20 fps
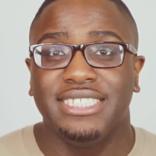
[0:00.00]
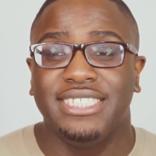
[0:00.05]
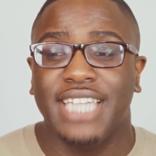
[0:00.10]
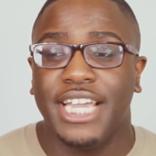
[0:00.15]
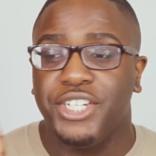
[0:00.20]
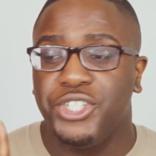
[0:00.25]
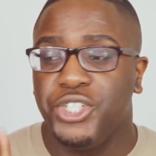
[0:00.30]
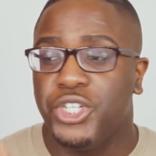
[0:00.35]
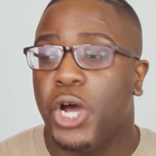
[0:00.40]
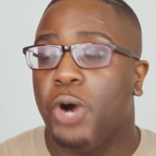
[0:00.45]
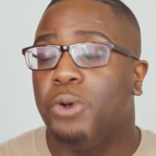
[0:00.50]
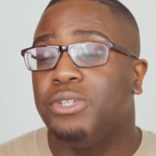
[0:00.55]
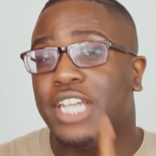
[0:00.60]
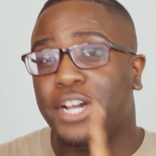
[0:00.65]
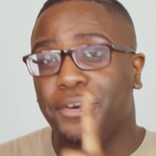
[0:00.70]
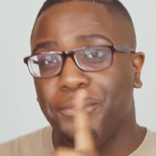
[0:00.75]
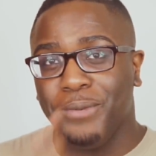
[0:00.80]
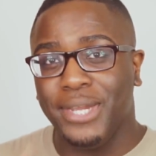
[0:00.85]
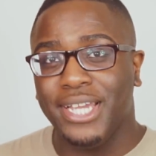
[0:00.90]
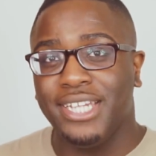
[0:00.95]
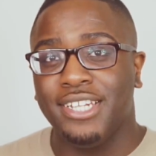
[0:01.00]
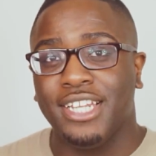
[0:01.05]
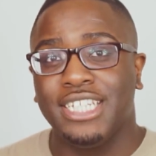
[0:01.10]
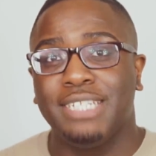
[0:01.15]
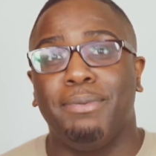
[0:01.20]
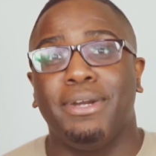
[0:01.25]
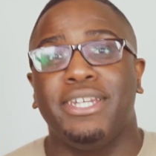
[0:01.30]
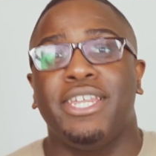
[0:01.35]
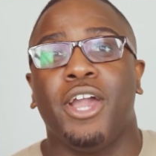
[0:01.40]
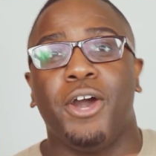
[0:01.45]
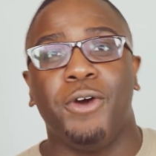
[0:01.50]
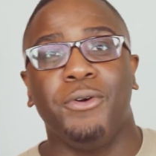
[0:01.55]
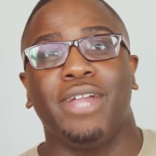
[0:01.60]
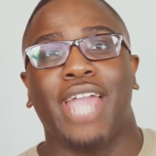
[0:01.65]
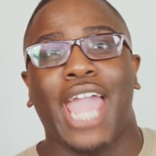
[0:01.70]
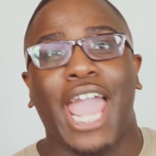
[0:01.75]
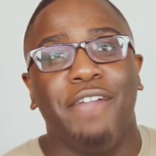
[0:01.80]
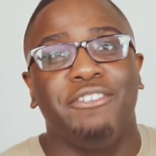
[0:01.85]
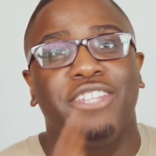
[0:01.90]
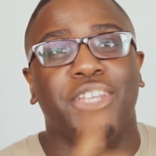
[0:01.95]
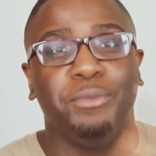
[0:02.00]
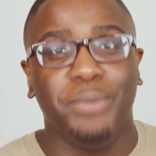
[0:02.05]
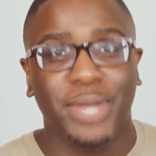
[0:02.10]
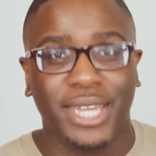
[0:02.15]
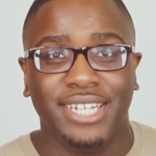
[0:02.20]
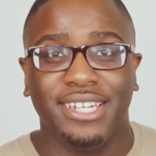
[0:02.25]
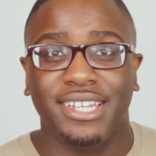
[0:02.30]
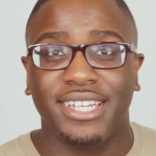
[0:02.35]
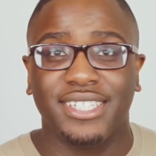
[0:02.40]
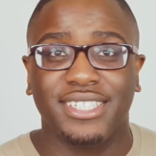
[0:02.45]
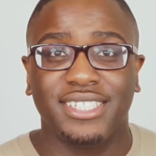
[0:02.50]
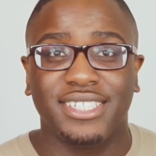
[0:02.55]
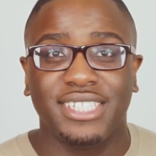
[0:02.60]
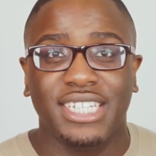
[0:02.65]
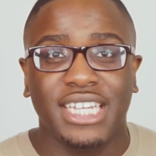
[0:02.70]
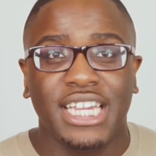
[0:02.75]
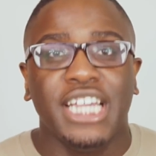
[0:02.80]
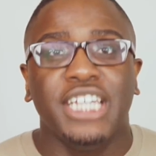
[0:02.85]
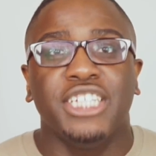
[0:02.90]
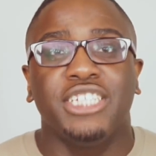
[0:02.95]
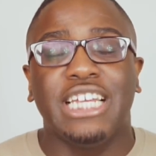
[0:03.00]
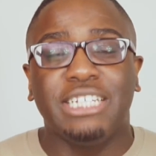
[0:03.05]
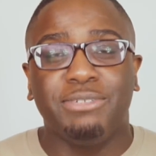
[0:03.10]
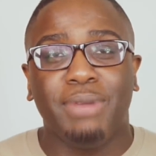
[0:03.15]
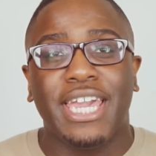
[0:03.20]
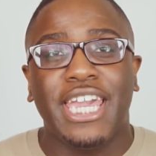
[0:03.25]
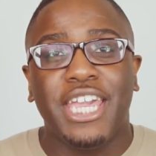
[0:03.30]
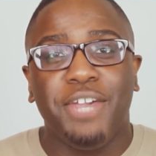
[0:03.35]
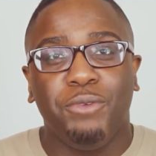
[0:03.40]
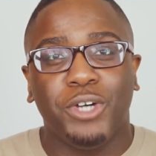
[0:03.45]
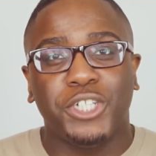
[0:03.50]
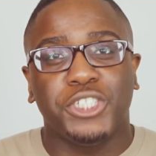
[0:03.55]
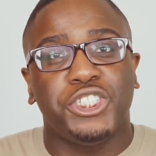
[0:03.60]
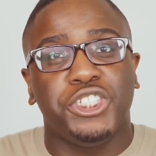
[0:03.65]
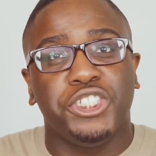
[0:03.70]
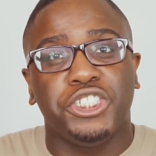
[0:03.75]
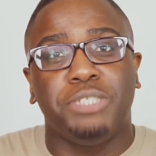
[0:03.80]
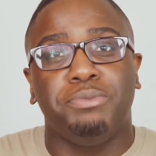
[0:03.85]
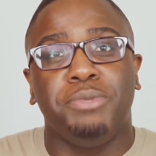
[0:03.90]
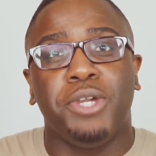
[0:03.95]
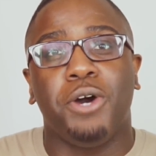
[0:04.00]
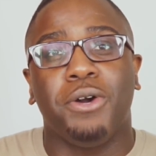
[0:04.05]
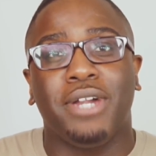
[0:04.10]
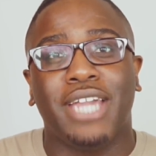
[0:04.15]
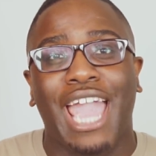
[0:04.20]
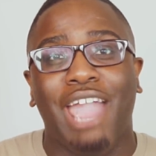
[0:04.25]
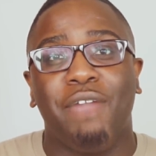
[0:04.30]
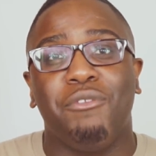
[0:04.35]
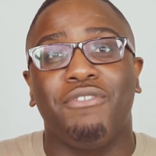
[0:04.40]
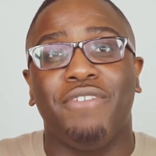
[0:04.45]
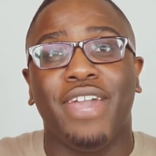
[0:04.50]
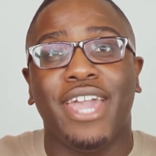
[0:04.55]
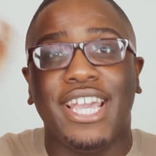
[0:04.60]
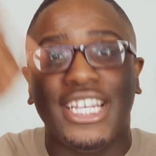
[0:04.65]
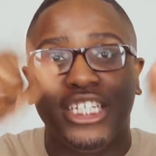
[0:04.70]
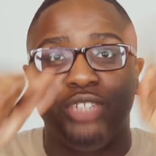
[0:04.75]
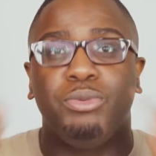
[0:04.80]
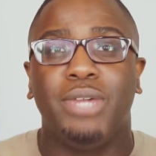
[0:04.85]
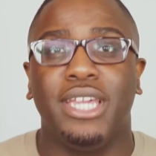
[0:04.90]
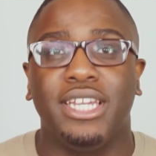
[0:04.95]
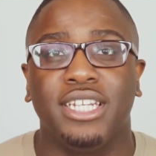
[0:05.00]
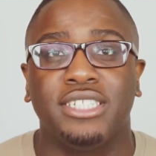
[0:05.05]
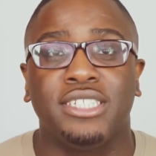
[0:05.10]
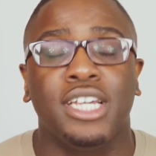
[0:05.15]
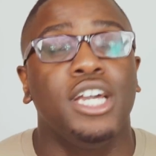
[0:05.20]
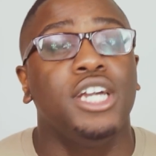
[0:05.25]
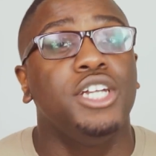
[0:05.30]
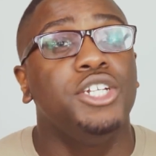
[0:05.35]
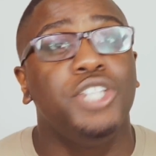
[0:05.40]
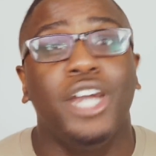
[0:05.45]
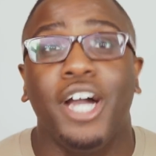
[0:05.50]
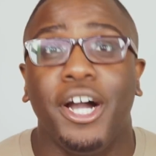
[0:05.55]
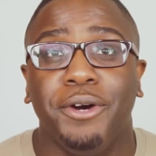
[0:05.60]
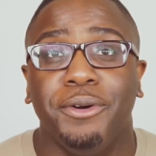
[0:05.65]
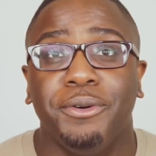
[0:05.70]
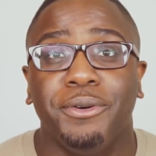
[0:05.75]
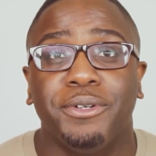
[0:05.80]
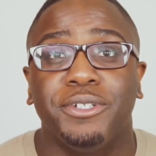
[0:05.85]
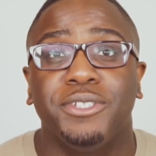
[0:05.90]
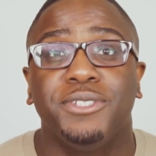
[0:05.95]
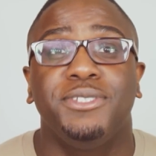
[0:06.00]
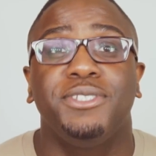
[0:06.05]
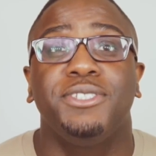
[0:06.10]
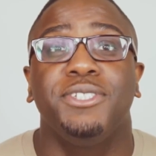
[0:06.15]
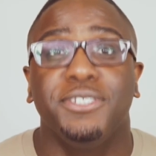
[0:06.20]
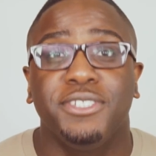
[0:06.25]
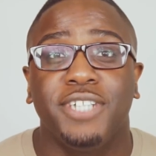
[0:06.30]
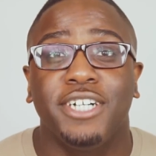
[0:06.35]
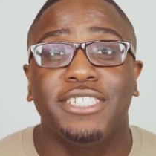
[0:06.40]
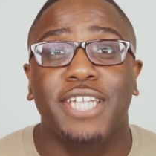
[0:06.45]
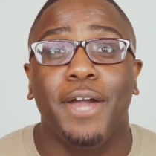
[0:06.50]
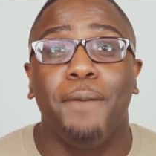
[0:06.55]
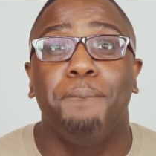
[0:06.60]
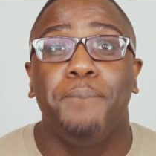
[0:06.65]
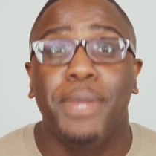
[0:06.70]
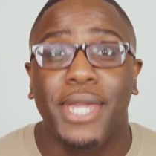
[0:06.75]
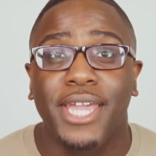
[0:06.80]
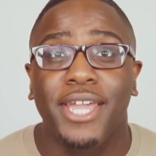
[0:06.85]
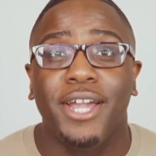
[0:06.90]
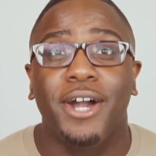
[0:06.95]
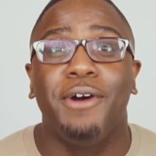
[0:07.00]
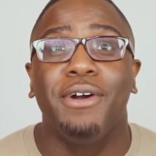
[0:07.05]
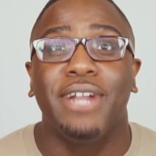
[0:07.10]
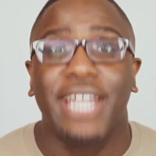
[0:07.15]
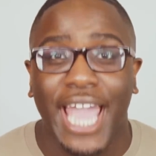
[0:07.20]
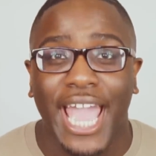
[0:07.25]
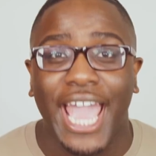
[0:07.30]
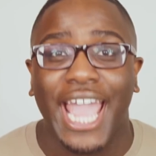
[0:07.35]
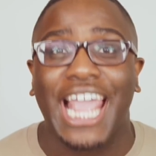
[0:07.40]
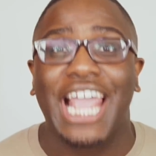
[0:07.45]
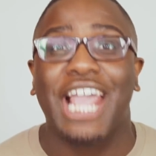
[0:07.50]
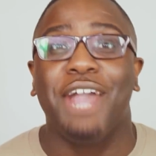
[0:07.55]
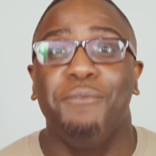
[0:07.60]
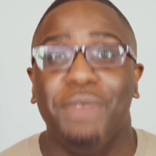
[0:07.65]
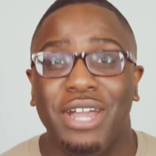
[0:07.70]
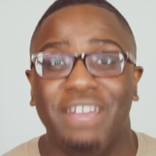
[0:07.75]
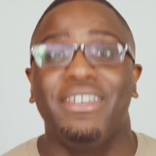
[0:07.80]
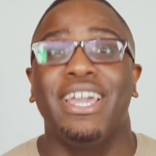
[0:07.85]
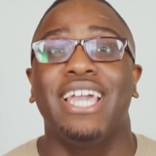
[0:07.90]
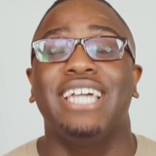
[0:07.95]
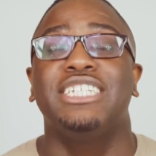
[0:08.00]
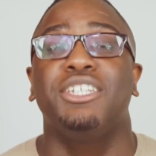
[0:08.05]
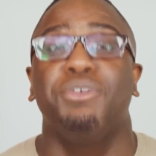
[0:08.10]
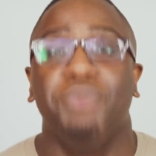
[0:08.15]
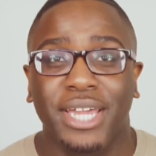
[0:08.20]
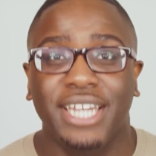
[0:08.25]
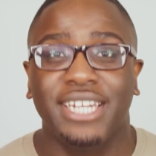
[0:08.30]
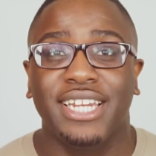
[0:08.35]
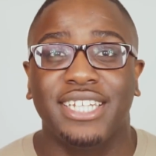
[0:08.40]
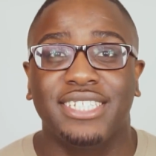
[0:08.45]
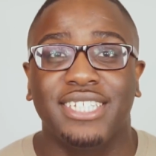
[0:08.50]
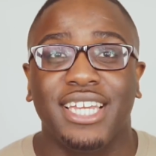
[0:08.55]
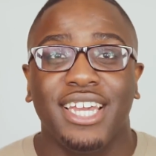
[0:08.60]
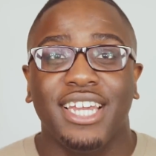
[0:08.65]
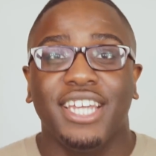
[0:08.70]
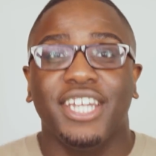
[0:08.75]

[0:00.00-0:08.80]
They know their weakness, but they're okay with the weakness. So that's why he wants you to be okay with his weakness. No, do not be okay with his weakness.